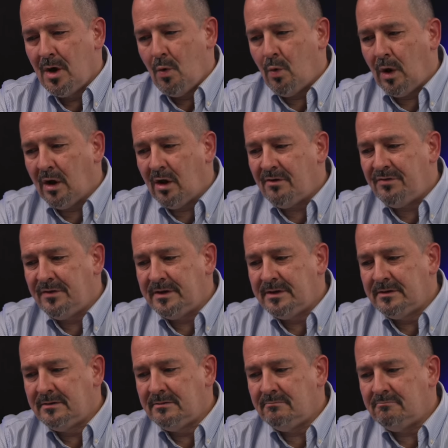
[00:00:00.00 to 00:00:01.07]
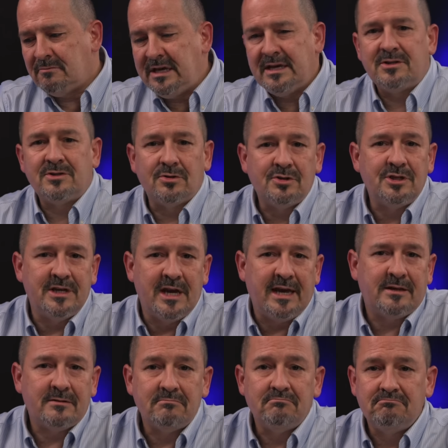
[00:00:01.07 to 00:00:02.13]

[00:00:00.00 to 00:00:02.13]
Well, often we associate